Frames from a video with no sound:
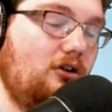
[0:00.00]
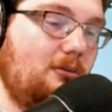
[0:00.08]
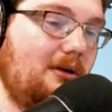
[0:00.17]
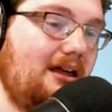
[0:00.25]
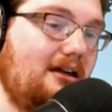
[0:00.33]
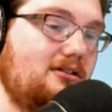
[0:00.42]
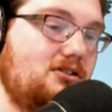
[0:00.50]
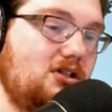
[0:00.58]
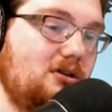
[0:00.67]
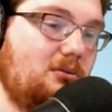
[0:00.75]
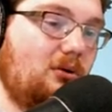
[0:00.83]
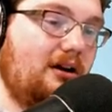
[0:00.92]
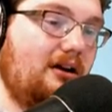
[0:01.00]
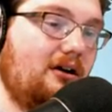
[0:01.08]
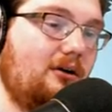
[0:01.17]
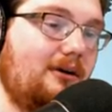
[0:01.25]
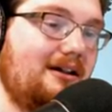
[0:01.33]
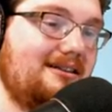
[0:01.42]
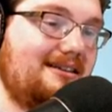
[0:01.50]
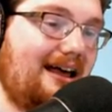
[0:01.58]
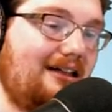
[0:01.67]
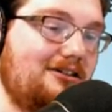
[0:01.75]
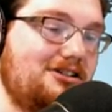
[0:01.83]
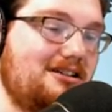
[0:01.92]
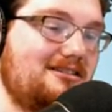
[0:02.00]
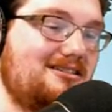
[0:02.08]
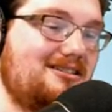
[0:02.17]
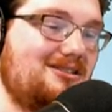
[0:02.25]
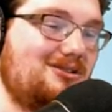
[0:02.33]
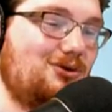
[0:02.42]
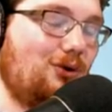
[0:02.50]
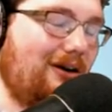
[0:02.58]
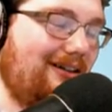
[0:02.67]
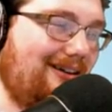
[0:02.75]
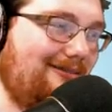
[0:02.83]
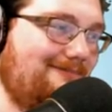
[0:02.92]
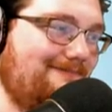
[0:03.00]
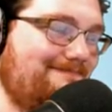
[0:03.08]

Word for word: Numi two point oh intelligent toilet.